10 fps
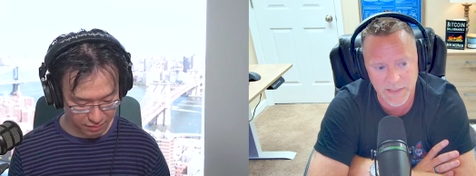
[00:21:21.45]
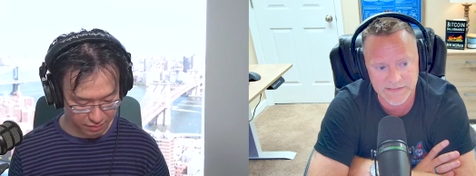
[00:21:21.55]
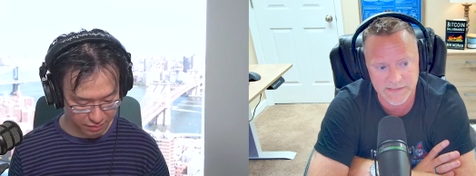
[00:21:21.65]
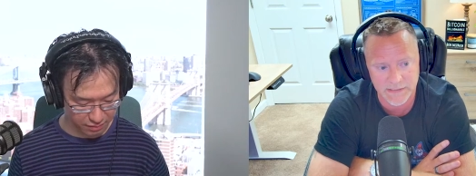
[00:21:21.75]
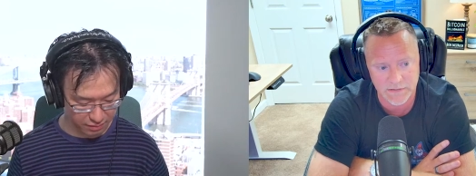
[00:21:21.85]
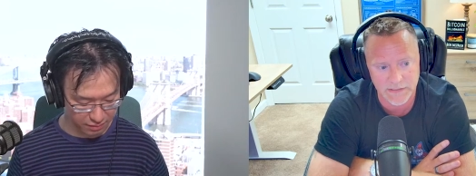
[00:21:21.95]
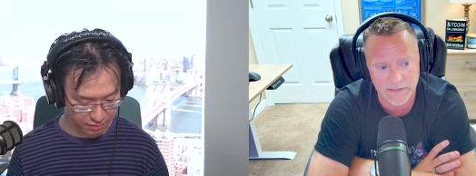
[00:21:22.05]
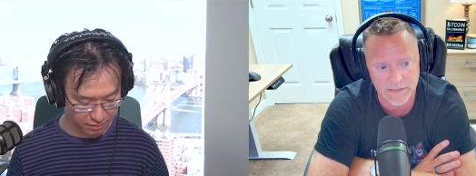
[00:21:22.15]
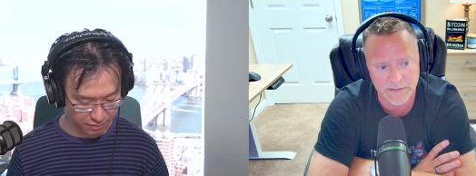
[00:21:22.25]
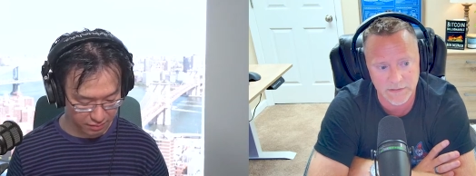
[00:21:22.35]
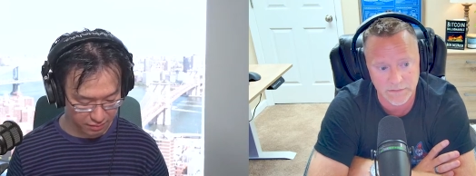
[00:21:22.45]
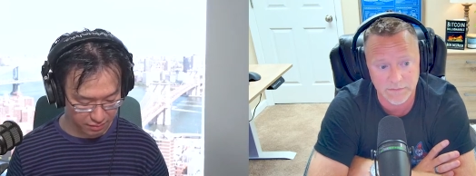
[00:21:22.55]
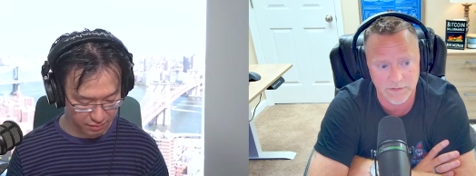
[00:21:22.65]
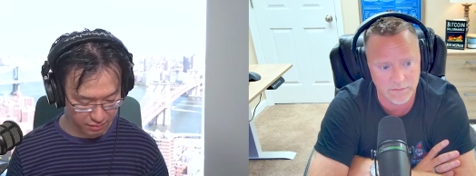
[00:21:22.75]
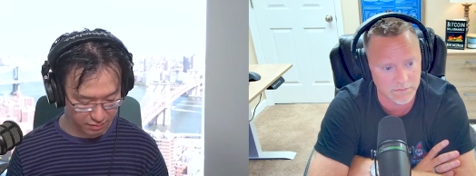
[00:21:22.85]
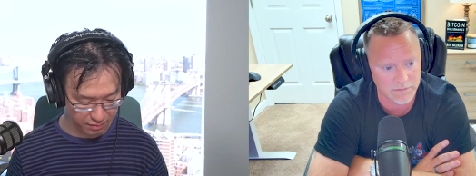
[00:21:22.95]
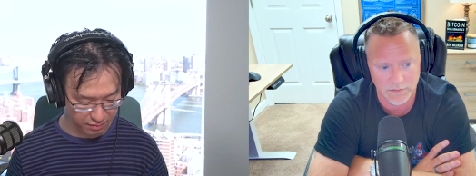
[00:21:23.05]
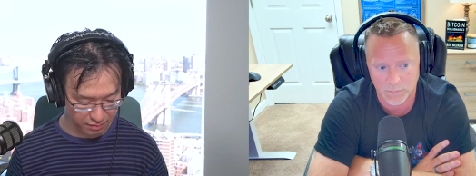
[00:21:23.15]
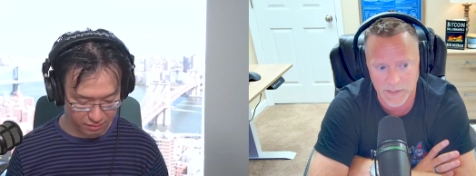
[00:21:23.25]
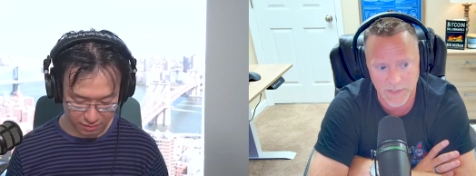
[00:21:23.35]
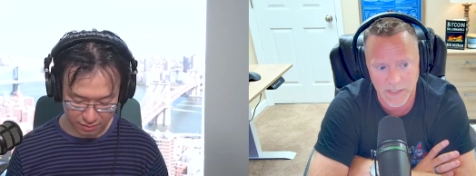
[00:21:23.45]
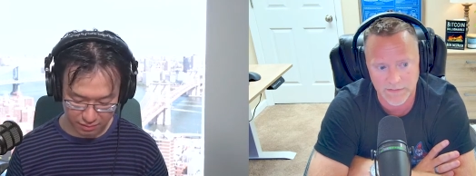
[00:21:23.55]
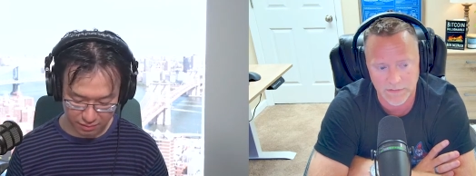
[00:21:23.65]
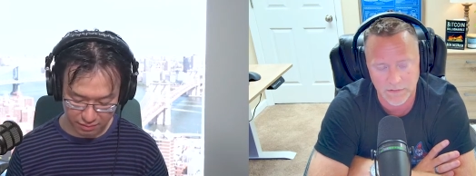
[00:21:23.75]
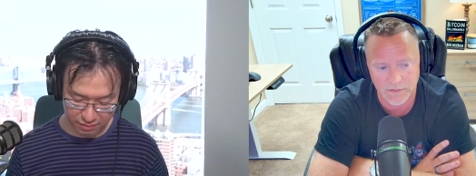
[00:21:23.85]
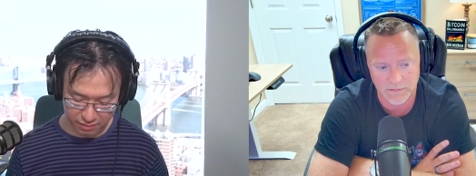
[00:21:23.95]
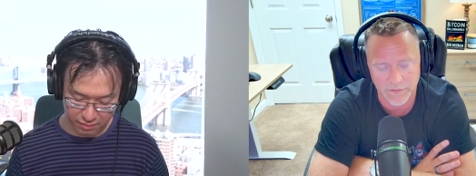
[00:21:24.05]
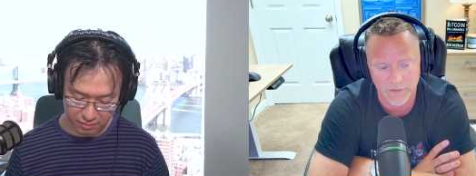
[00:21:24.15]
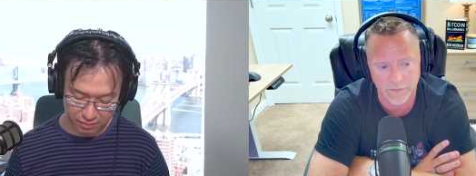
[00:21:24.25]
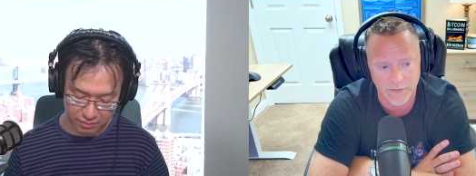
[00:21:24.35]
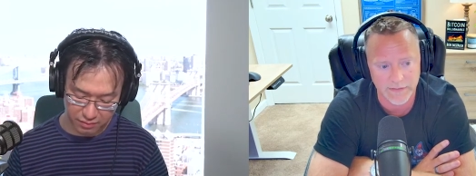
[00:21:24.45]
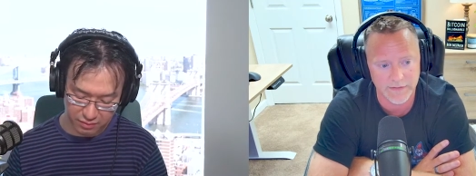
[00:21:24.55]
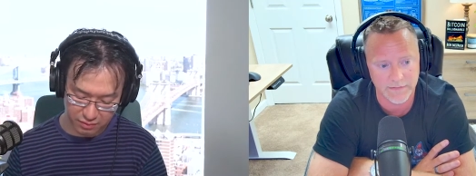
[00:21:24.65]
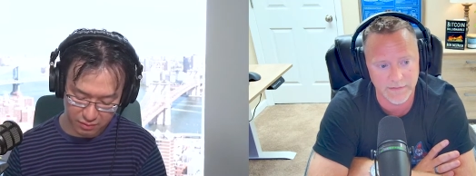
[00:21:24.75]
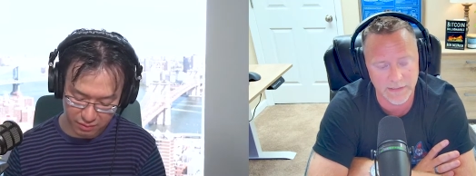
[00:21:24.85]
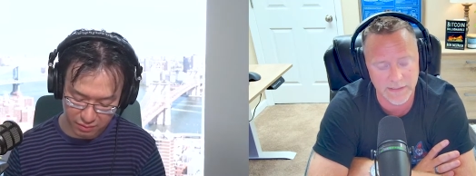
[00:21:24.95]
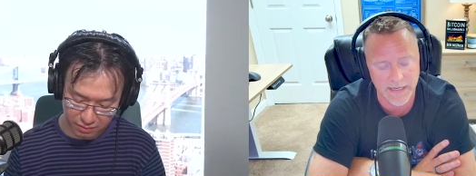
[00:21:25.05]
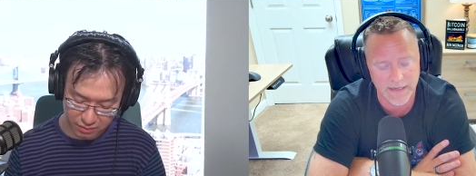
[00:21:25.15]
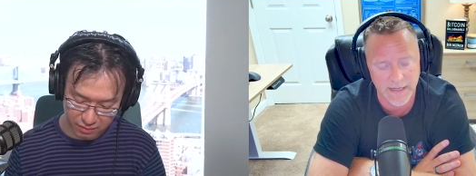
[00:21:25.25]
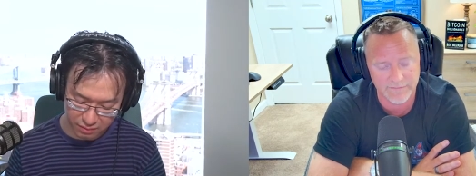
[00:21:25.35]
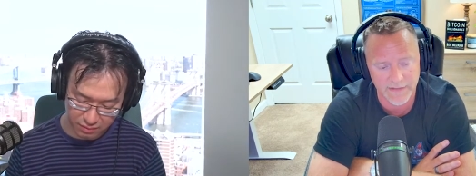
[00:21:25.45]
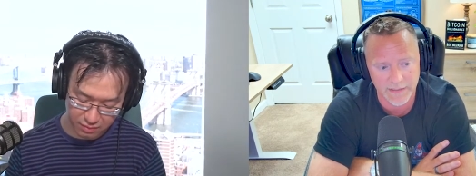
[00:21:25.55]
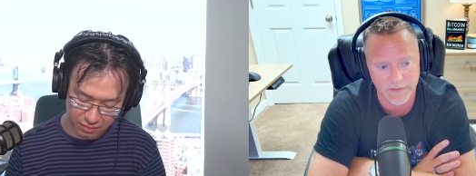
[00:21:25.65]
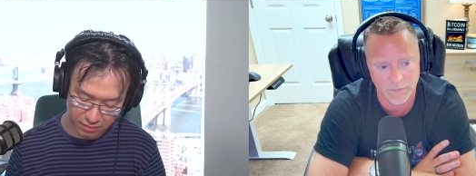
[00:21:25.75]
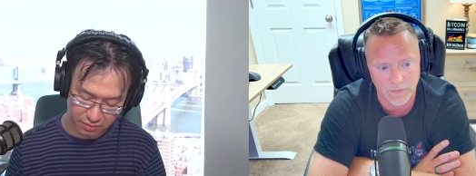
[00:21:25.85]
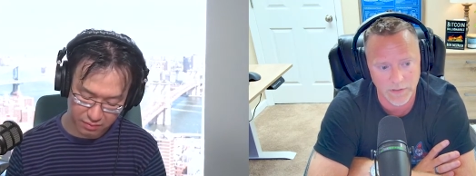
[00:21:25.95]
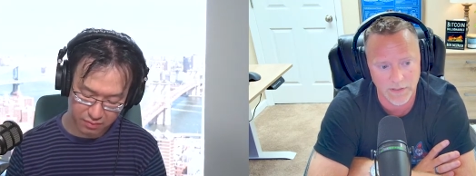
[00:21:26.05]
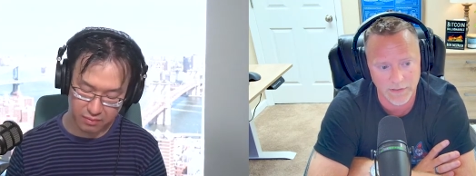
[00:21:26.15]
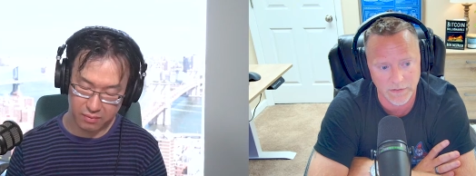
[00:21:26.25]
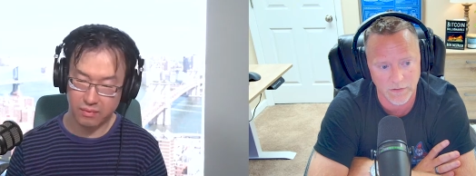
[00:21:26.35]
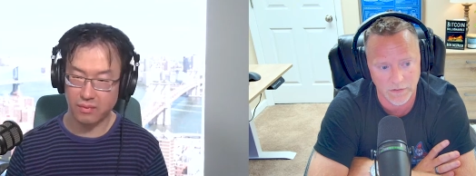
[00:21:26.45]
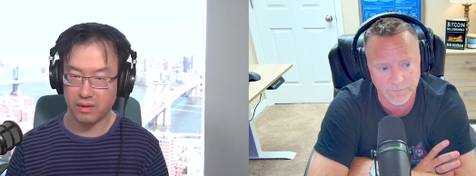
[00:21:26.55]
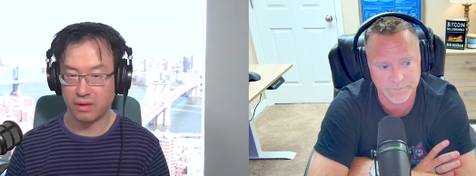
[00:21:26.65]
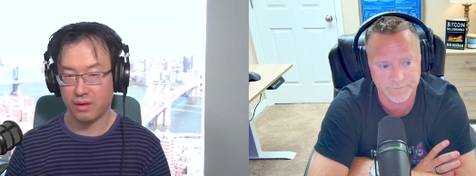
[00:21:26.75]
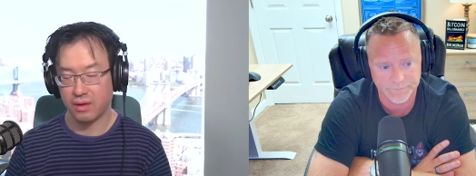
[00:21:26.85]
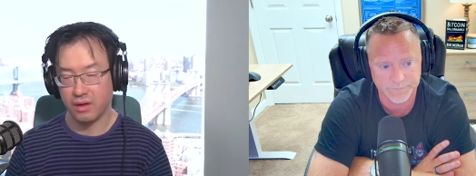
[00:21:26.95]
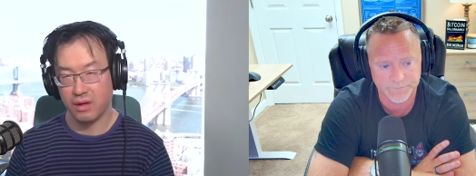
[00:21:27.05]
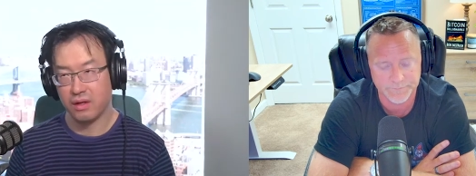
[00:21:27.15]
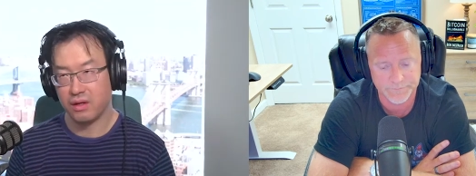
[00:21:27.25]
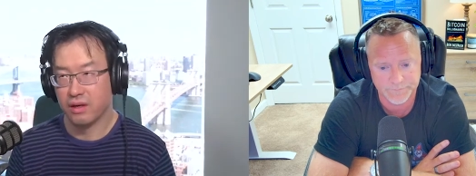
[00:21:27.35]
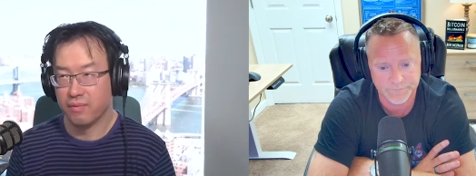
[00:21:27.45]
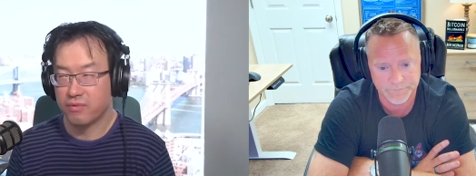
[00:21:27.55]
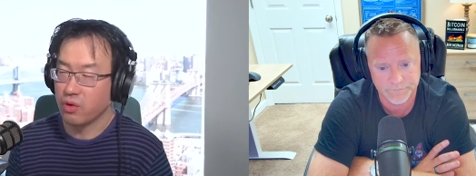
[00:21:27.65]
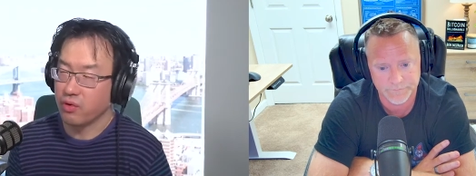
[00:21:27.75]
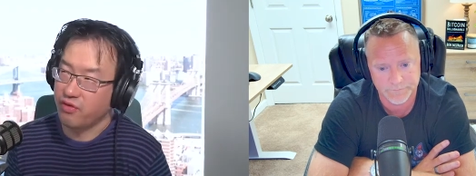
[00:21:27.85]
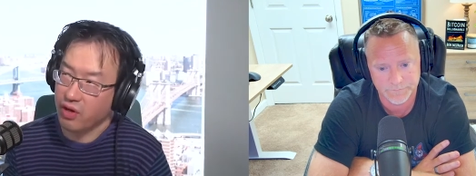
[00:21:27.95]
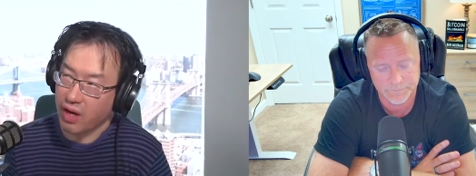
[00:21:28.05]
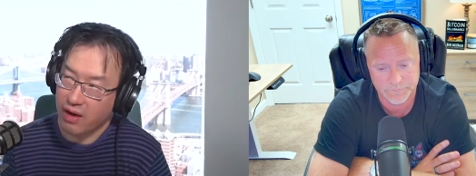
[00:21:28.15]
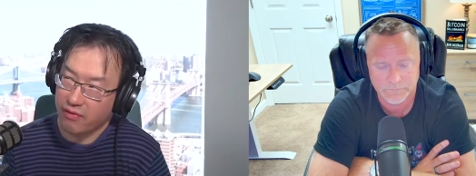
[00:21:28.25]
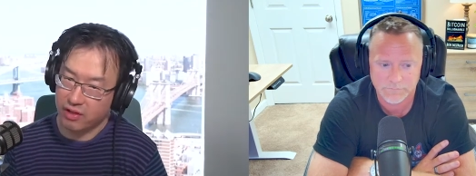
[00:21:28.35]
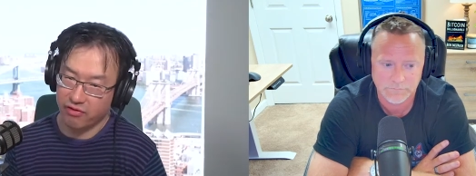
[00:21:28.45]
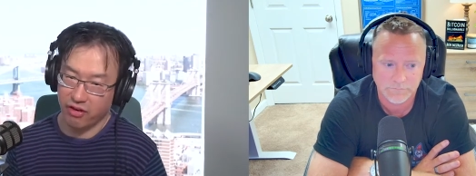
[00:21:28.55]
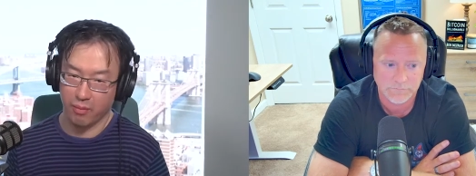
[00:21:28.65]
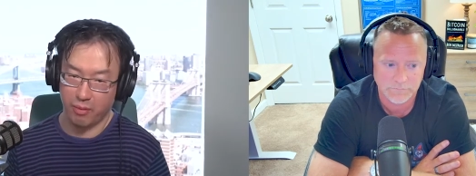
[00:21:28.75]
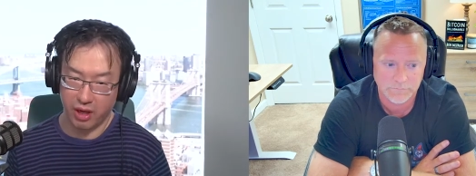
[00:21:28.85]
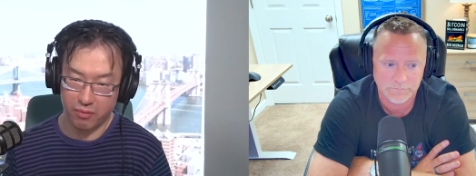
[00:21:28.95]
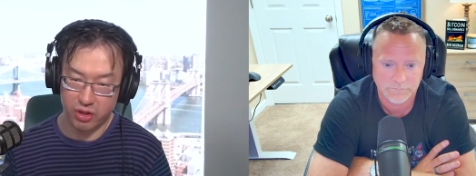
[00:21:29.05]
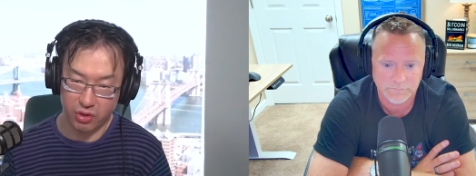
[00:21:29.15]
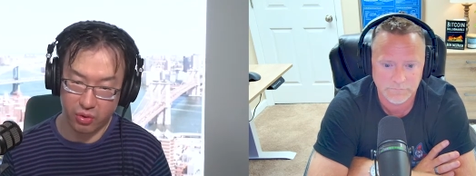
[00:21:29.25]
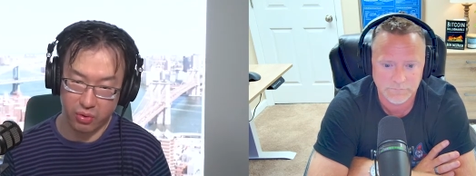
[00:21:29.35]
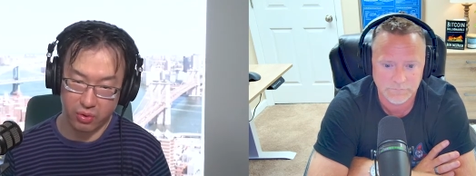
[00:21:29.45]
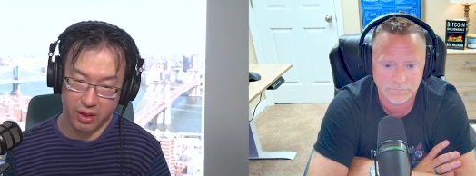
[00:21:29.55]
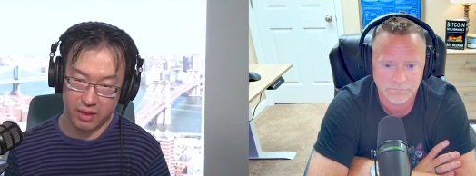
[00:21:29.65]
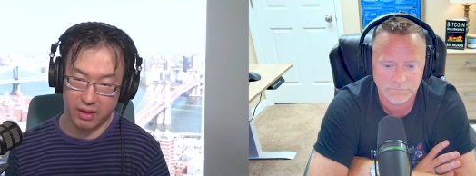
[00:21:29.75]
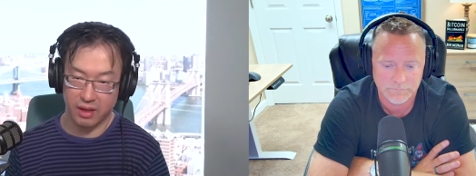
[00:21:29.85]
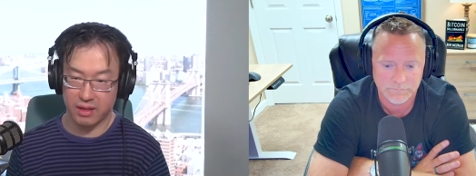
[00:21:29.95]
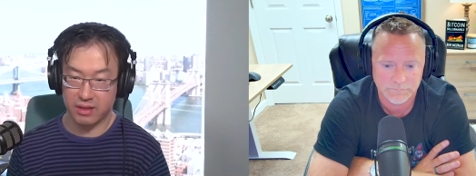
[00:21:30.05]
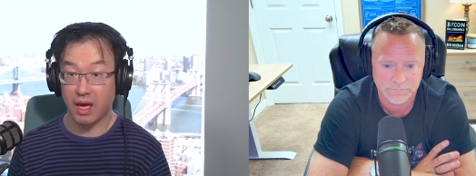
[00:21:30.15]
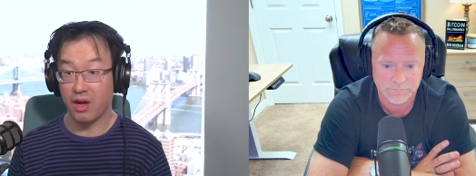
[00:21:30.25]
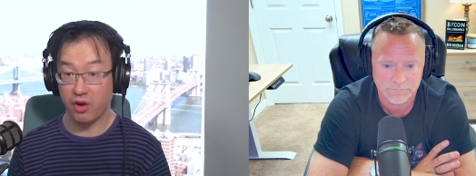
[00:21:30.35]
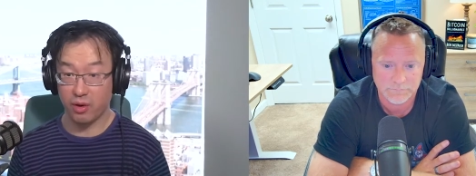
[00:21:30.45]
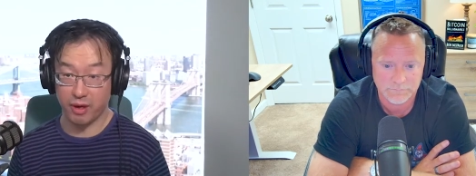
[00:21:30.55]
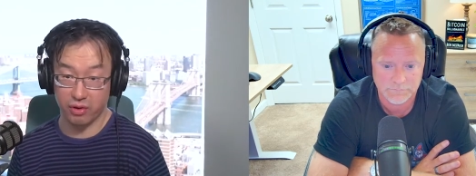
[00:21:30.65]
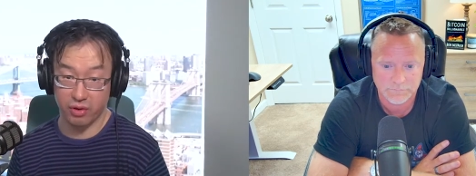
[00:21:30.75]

Speaker 1: about security, then you're you're you're way behind the curve. You know you need to you need to to have that at your at your heart.
Speaker 2: Yeah. So if you have a developer come to you and like say, I heard about your